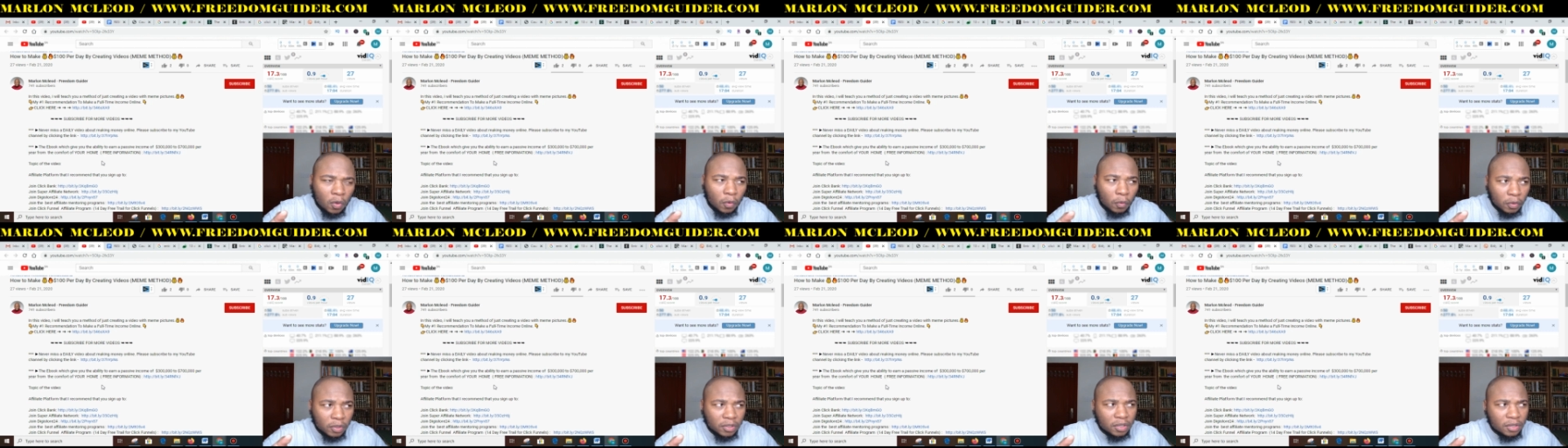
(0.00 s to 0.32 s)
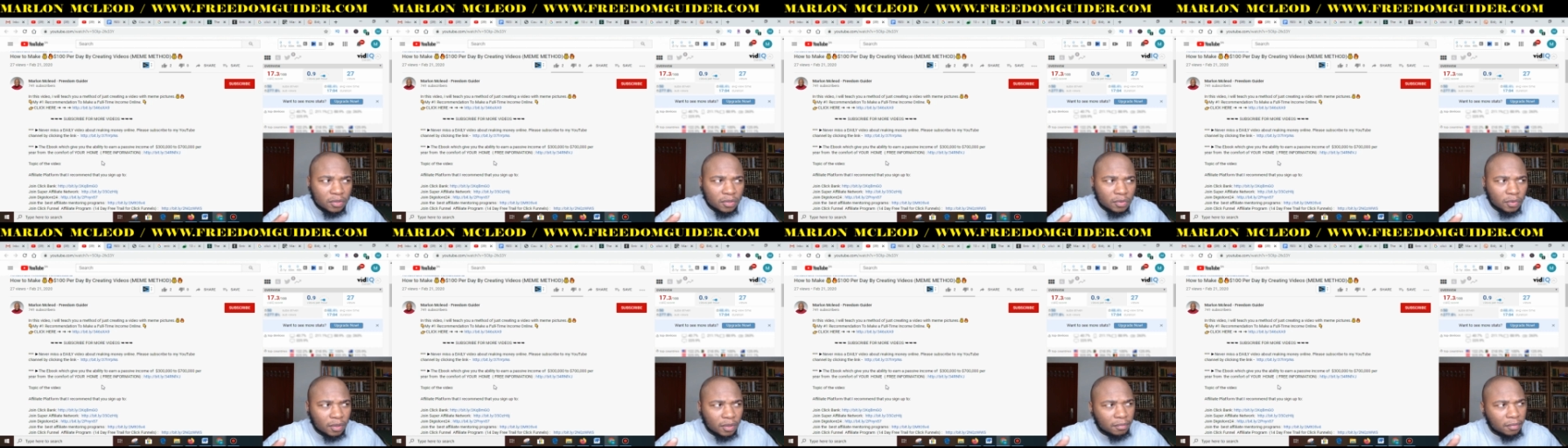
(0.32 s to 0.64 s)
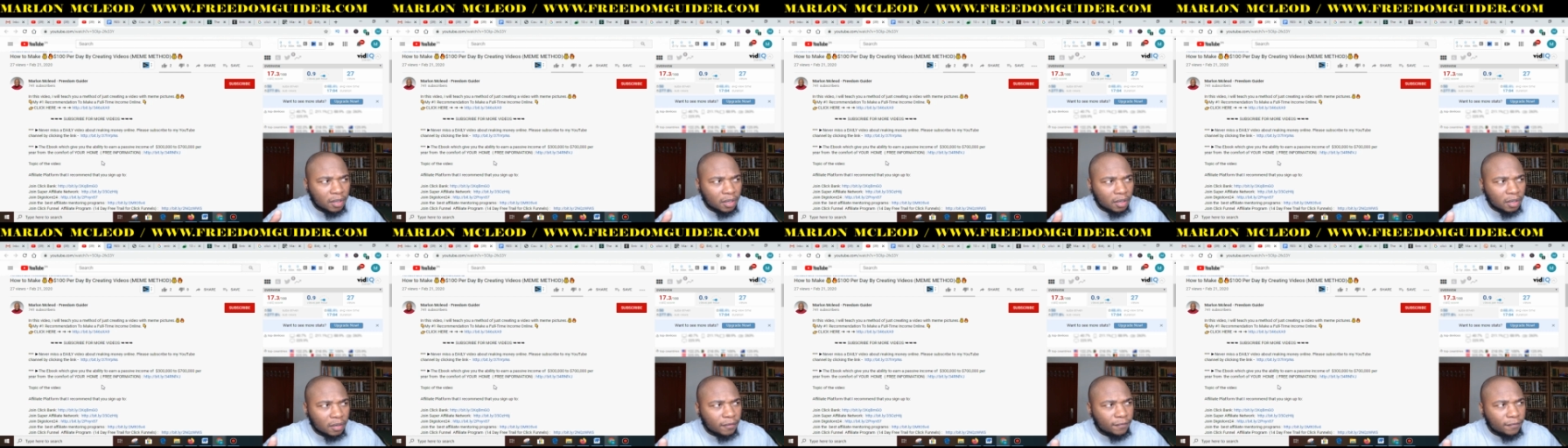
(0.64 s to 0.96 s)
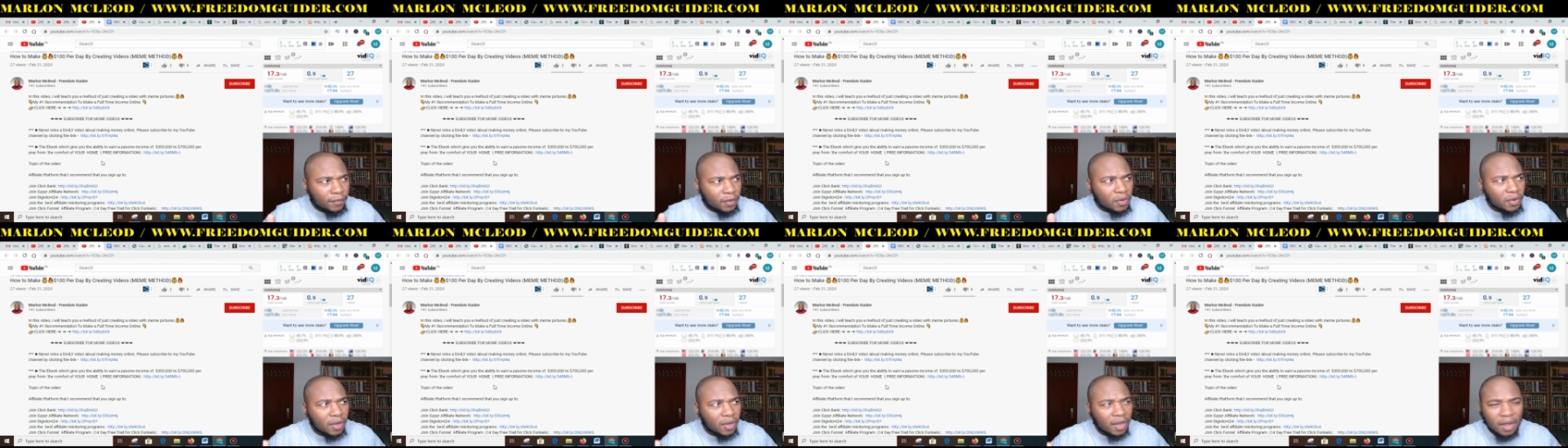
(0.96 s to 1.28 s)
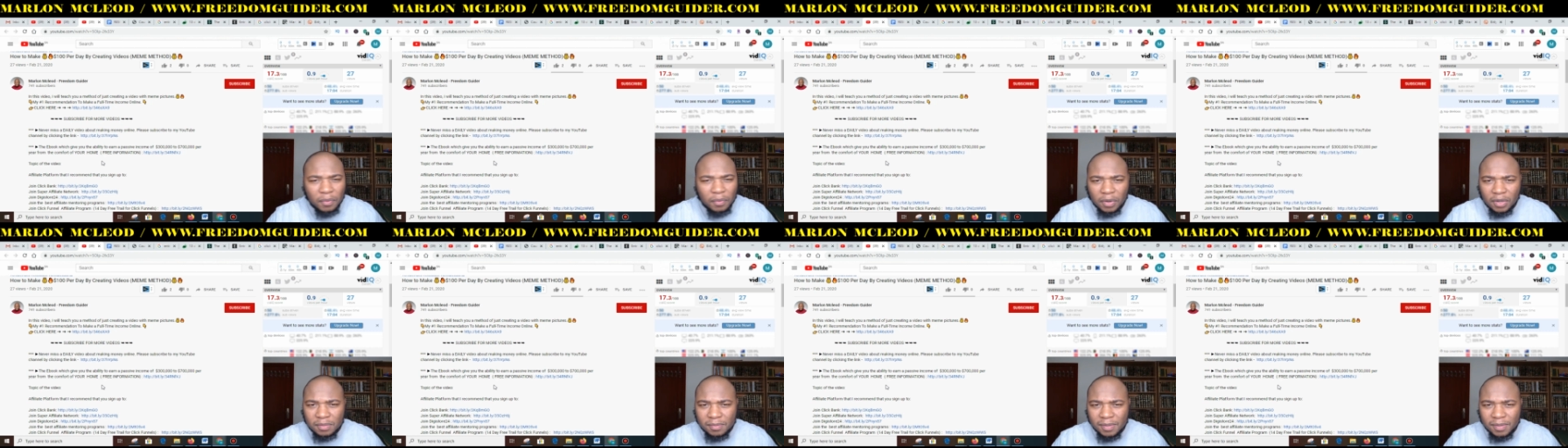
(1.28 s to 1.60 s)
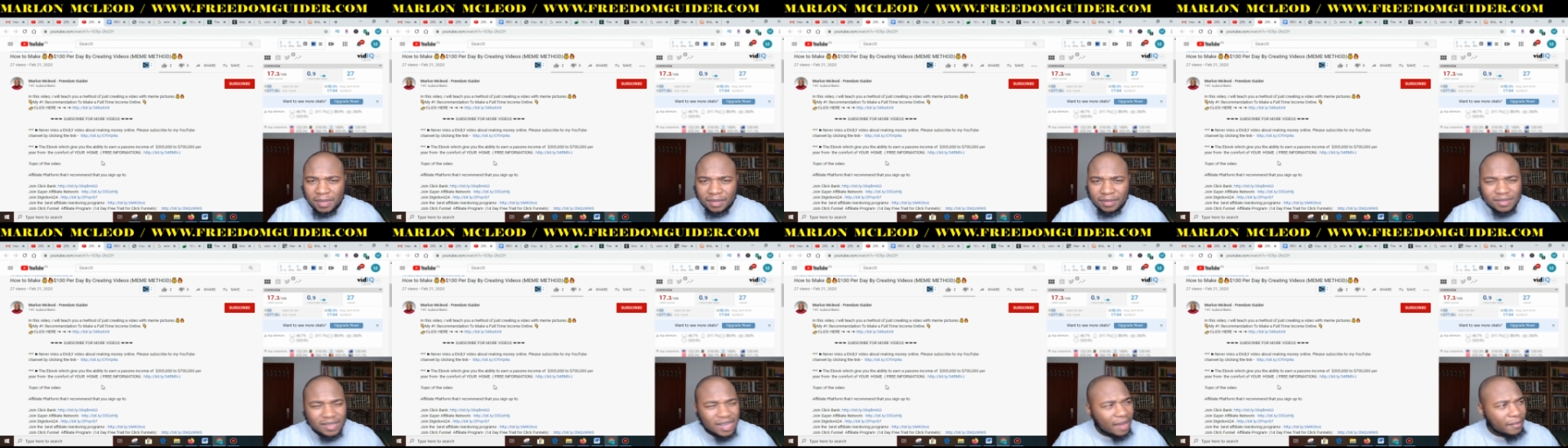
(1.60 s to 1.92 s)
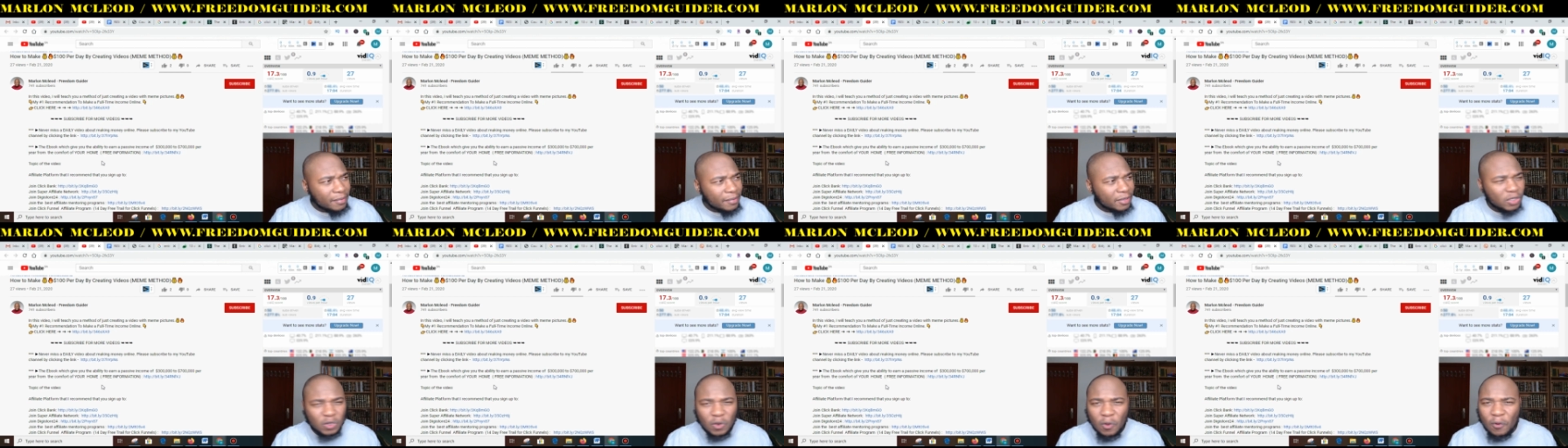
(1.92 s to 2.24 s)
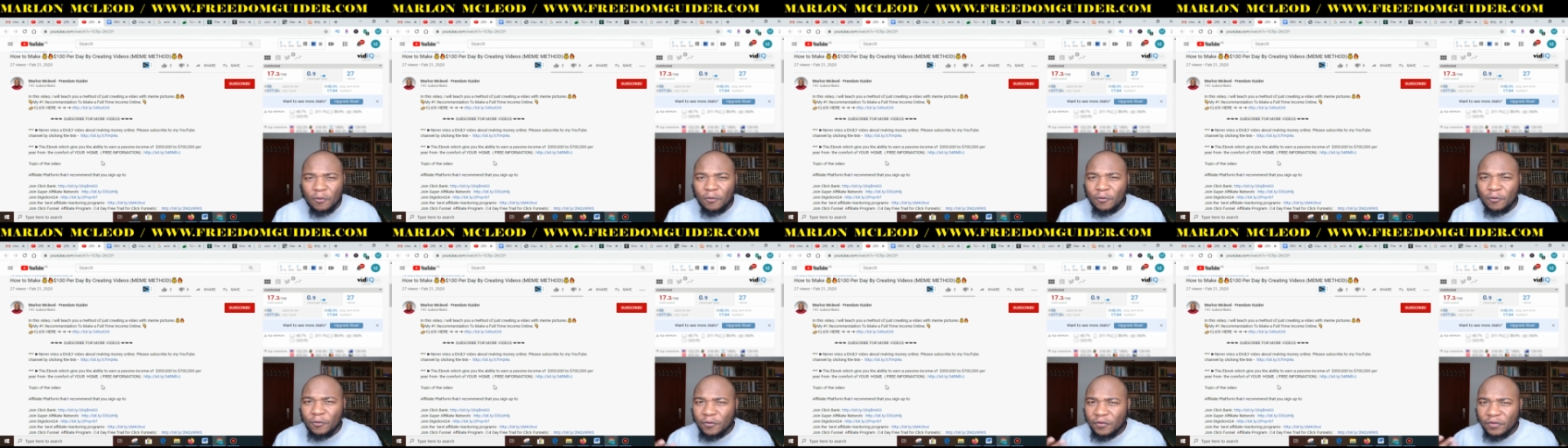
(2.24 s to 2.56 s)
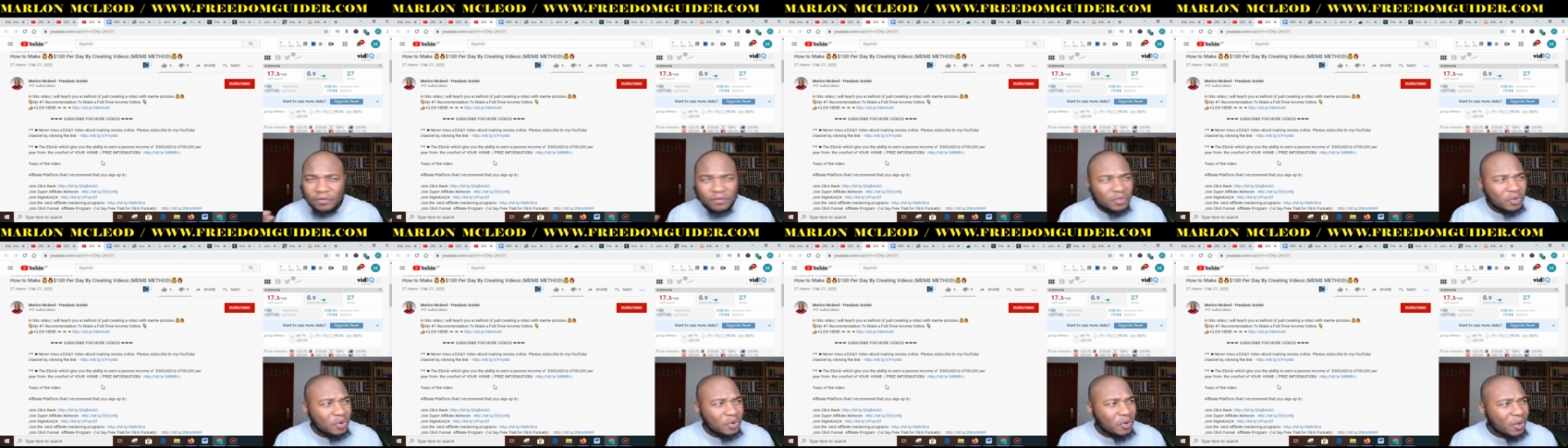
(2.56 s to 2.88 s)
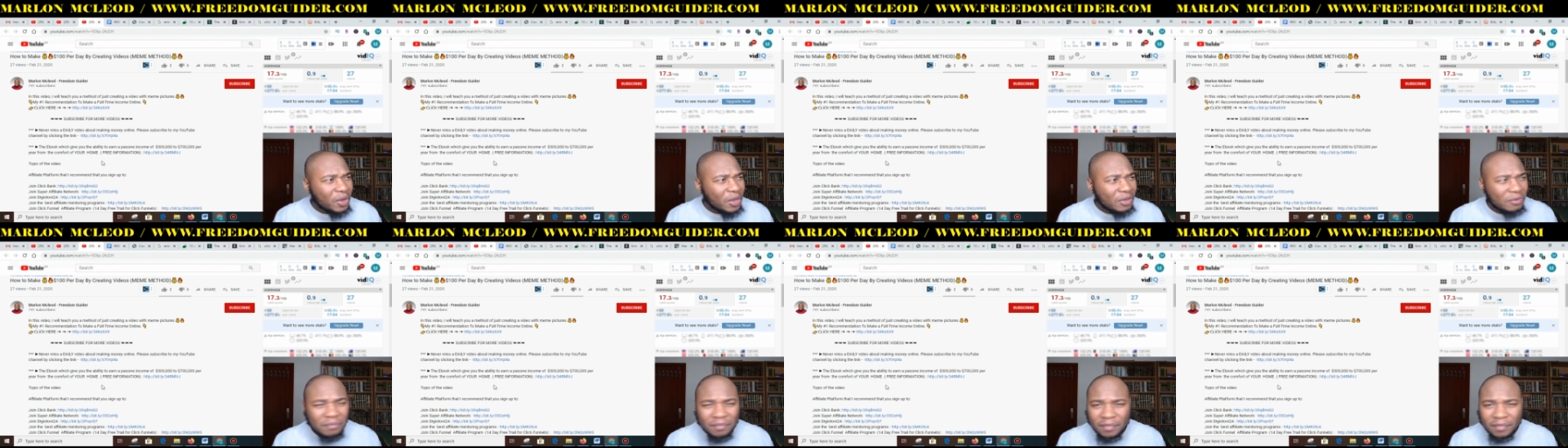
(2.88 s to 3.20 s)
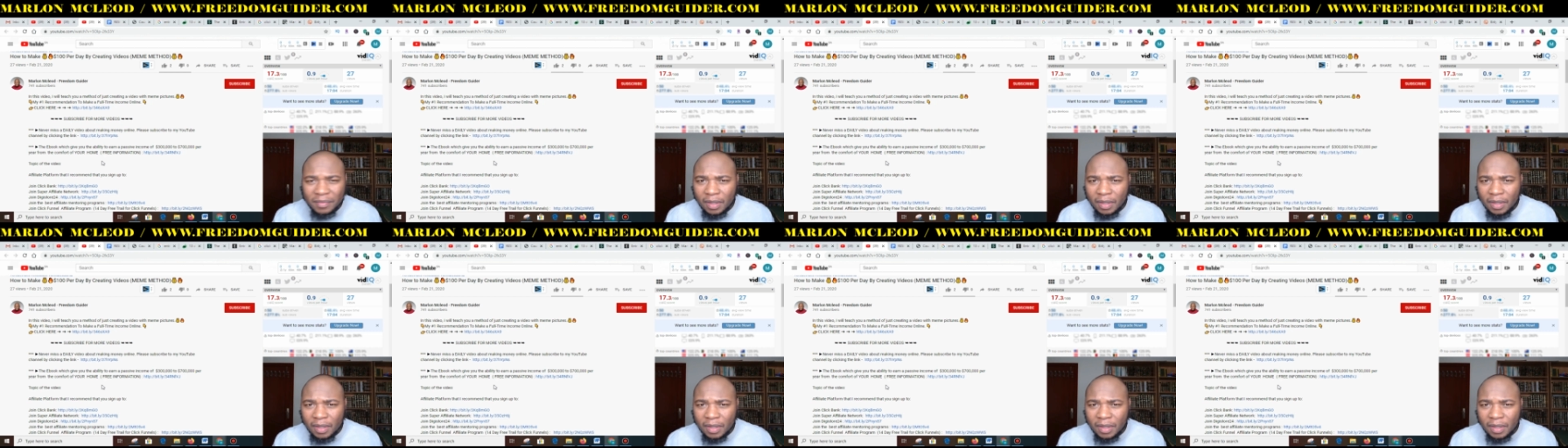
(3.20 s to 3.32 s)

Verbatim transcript: which will be in a few hours because time is so going